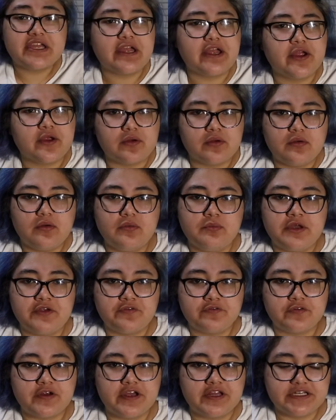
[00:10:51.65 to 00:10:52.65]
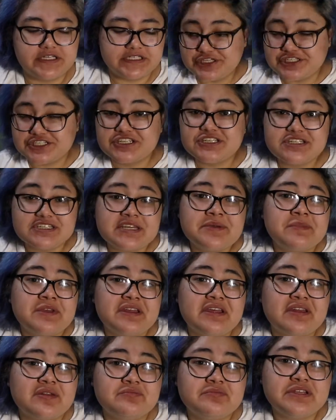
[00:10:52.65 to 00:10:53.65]
Carol, my friend, she
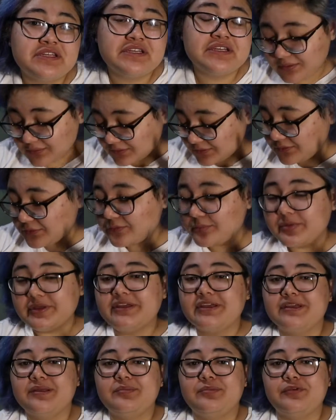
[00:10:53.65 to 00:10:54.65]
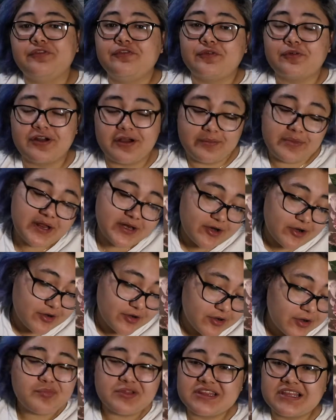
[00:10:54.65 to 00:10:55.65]
intimidated me a little bit before I met
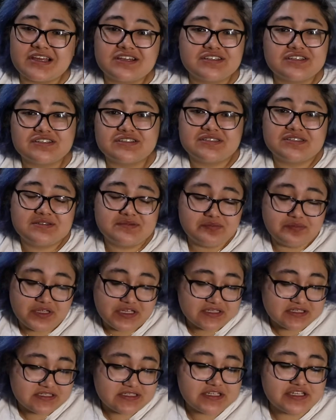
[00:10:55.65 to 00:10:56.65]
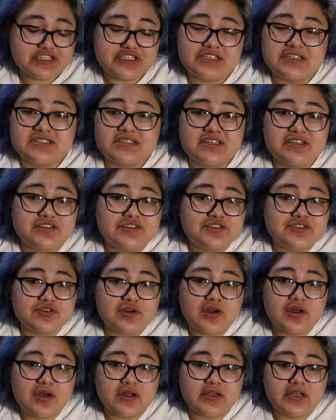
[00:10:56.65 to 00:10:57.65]
her, but that just means that she's like a
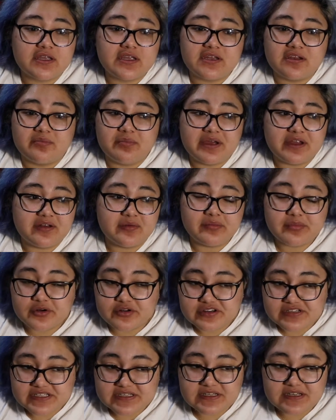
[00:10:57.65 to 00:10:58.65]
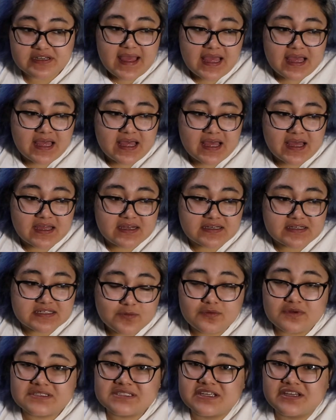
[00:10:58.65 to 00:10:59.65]
strong, independent person. And
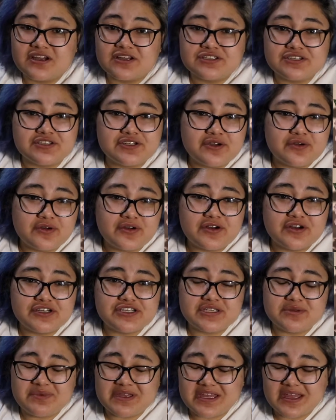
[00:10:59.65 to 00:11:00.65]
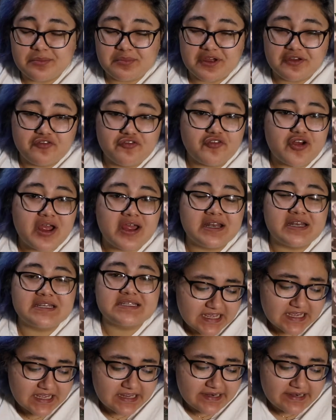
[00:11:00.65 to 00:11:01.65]
once I got to know her, she became my friend,
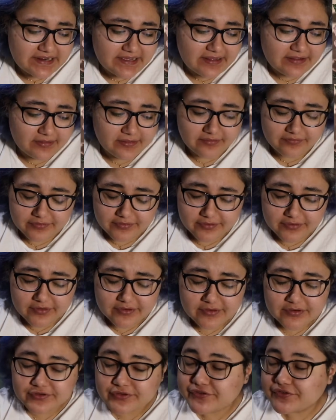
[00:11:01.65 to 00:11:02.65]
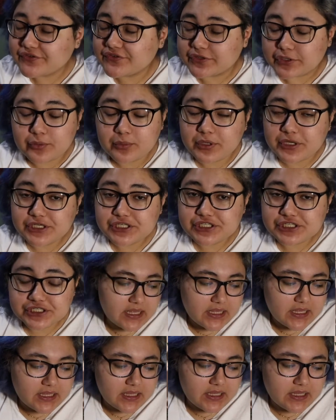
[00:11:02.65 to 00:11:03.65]
and I love her so much.
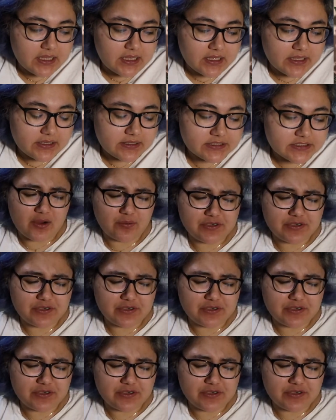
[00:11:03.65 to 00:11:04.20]
And I